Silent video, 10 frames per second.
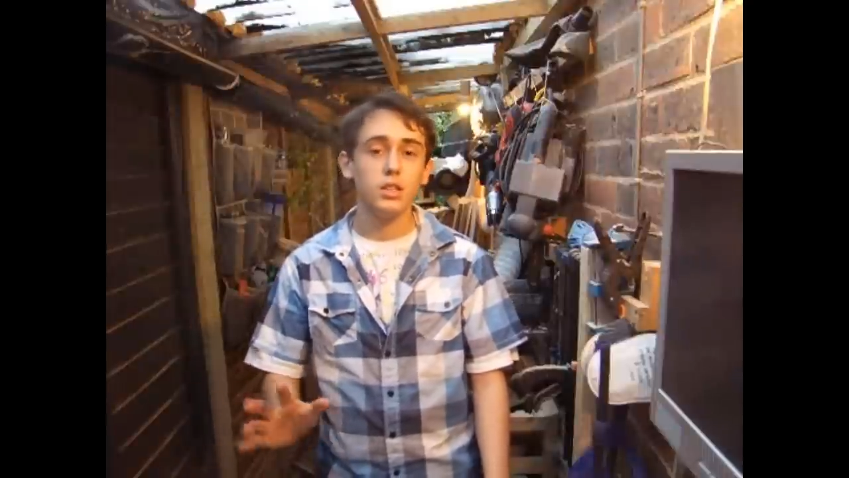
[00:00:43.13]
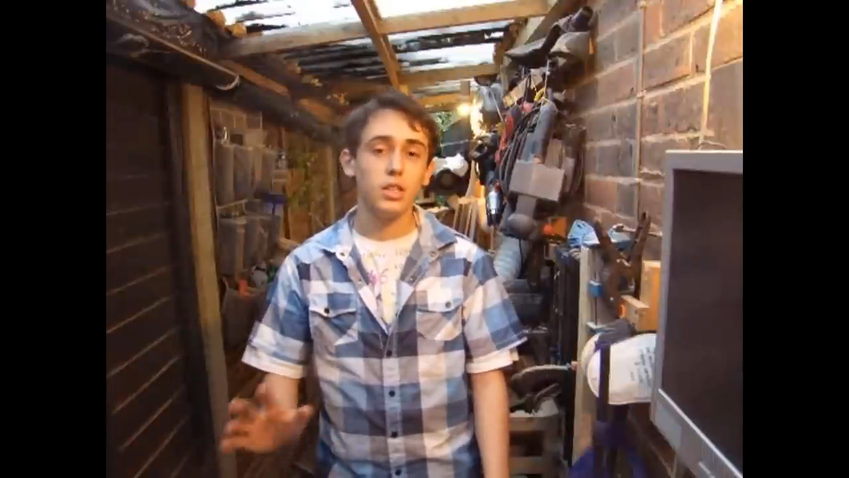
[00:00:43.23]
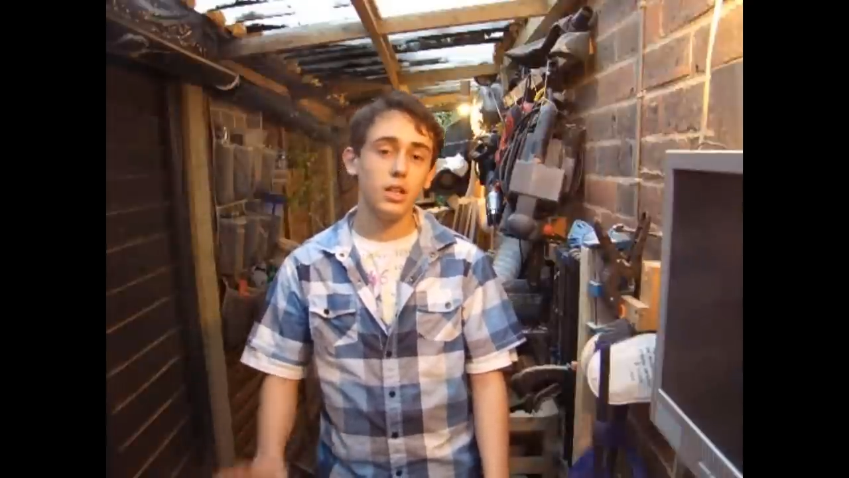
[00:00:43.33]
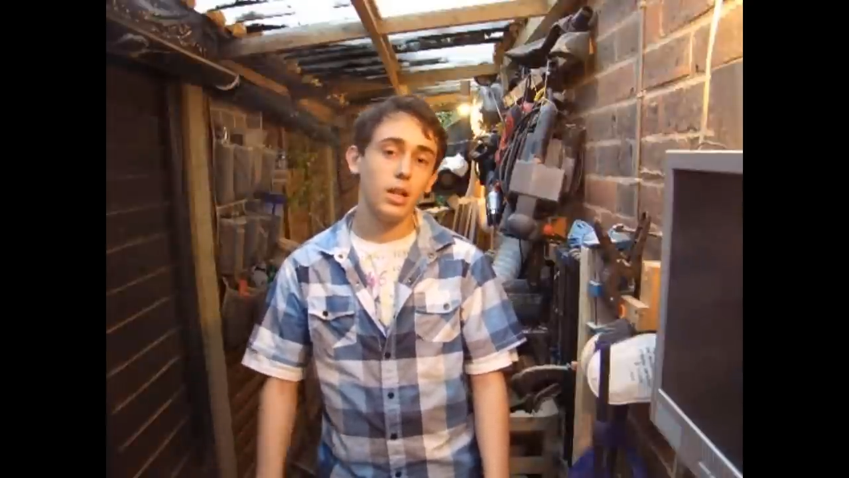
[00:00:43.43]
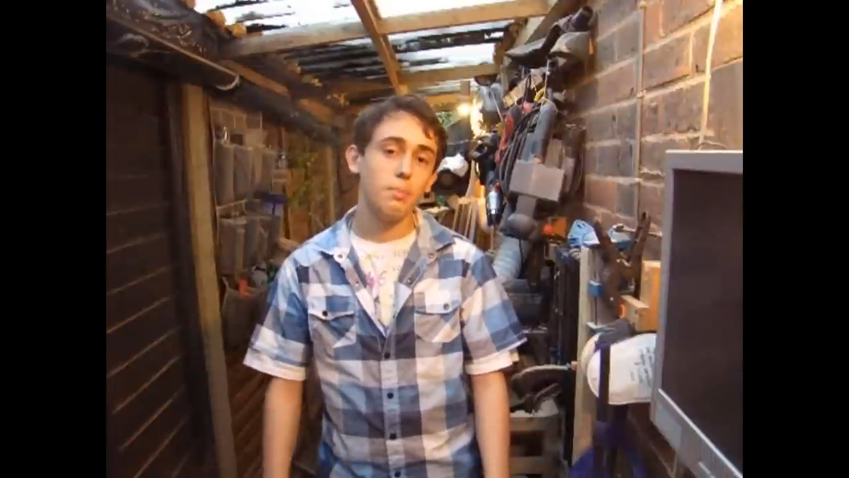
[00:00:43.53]

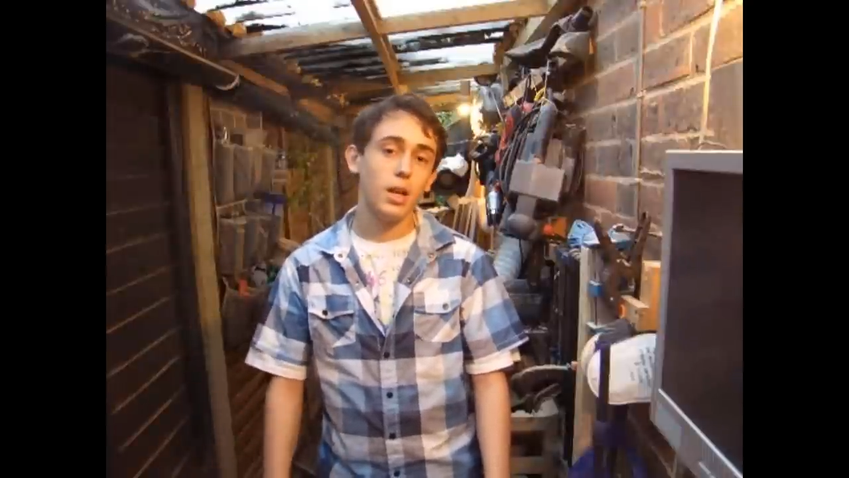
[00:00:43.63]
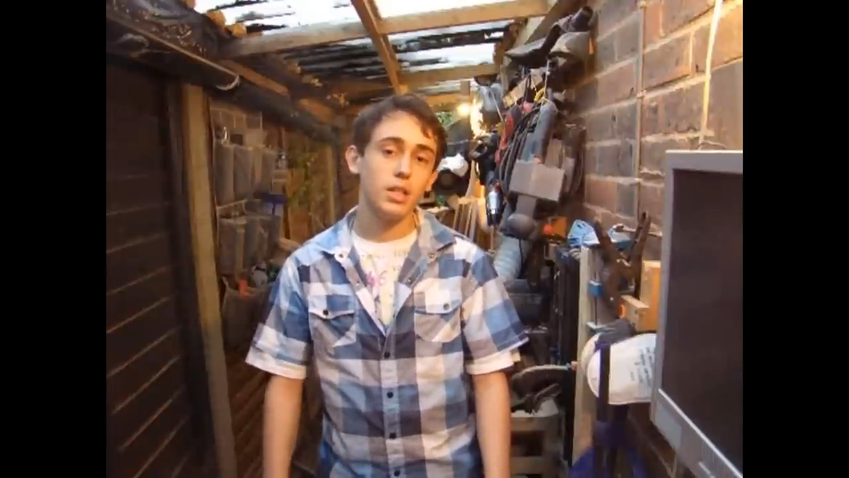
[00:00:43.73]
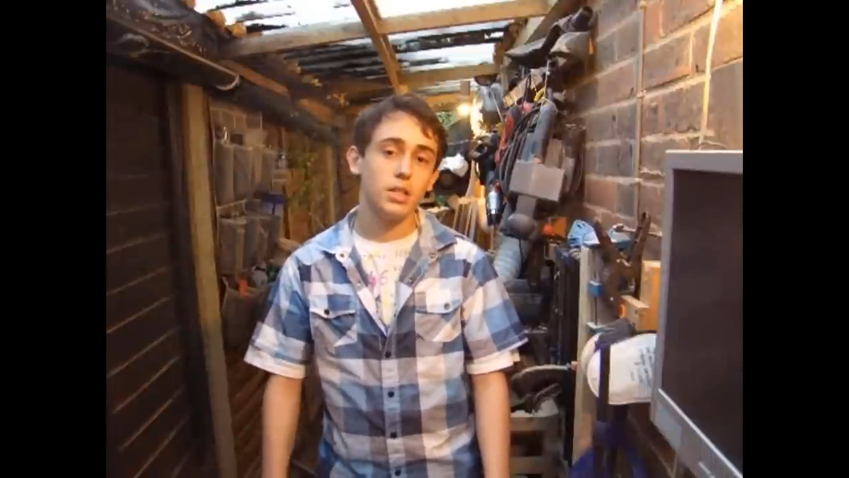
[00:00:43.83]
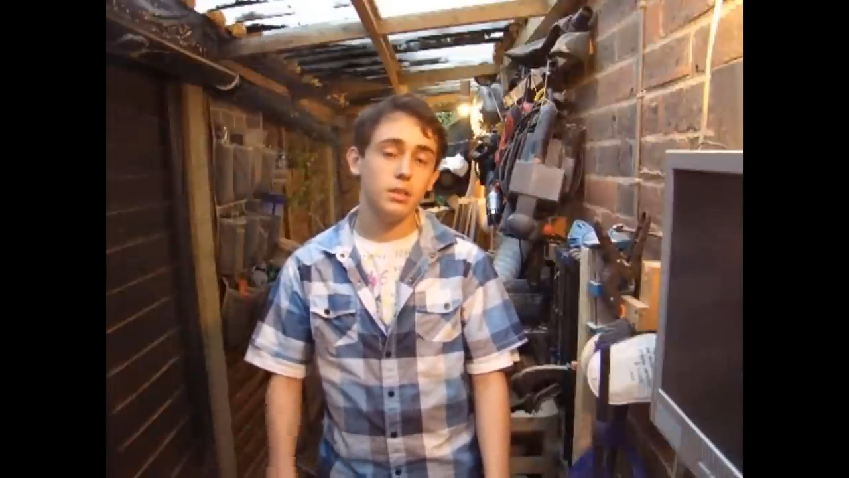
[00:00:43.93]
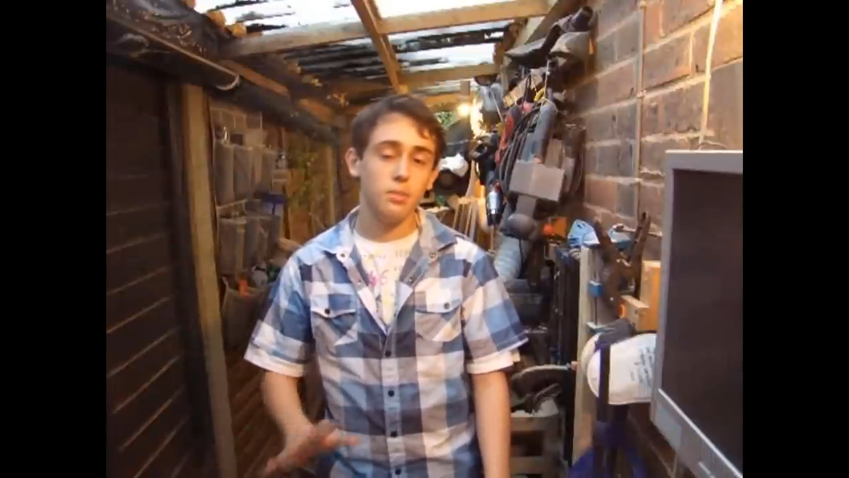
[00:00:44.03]
try and get
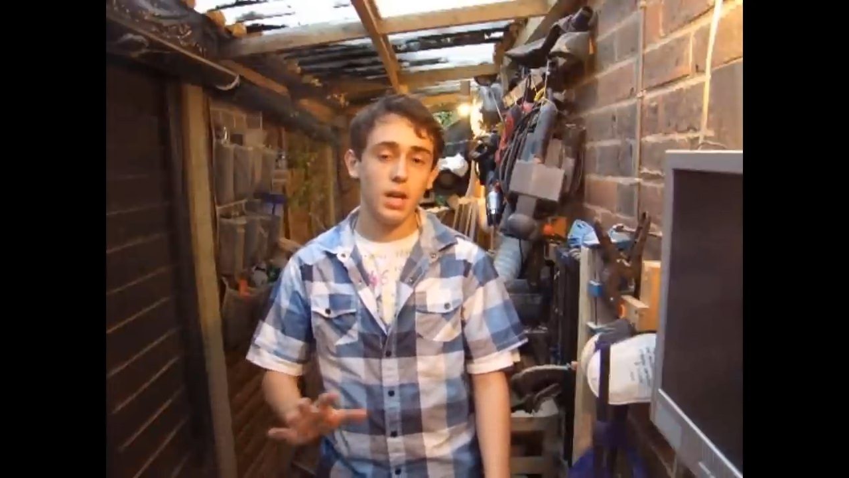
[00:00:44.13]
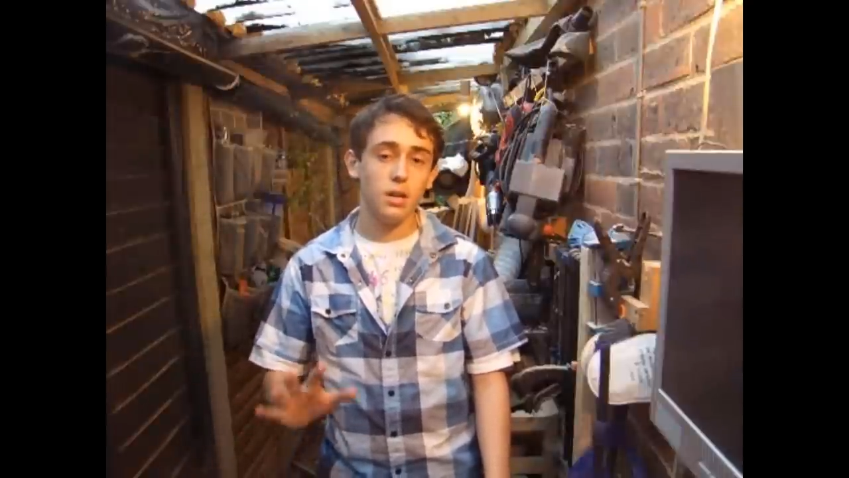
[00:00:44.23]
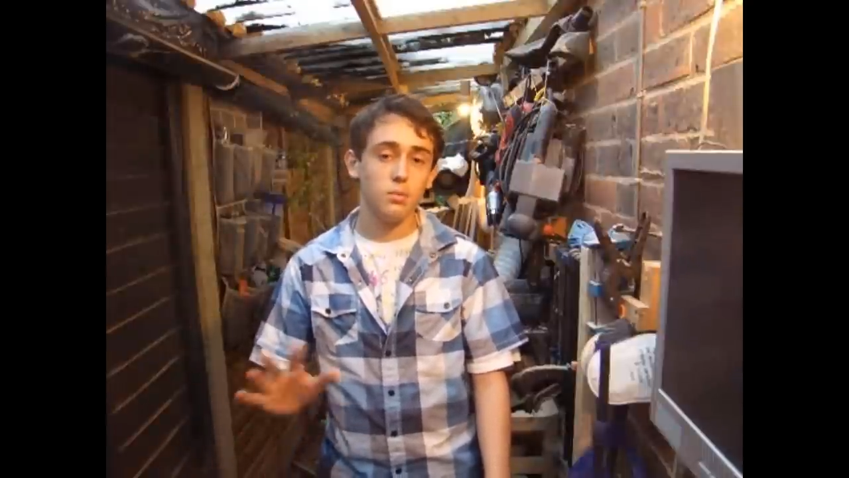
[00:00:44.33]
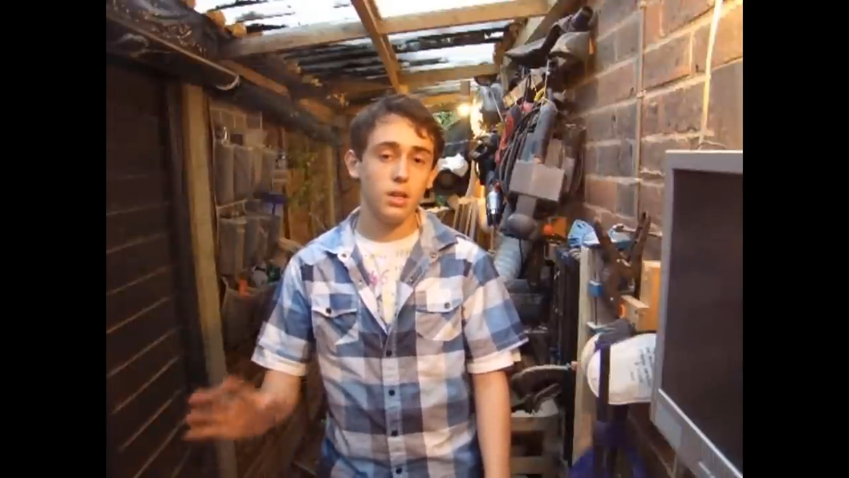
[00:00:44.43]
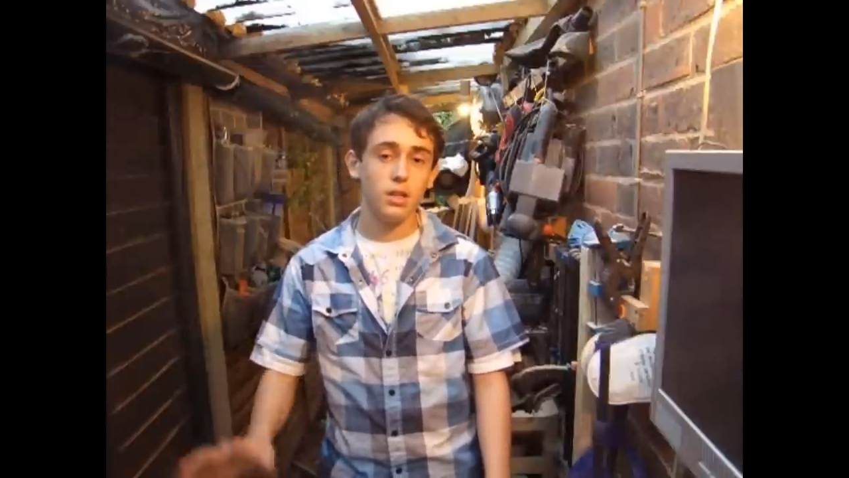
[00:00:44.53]
back to you
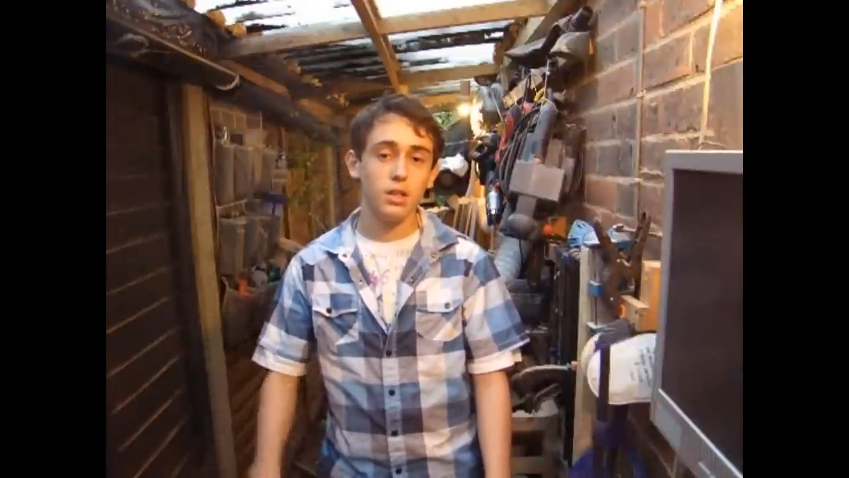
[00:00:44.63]
about whether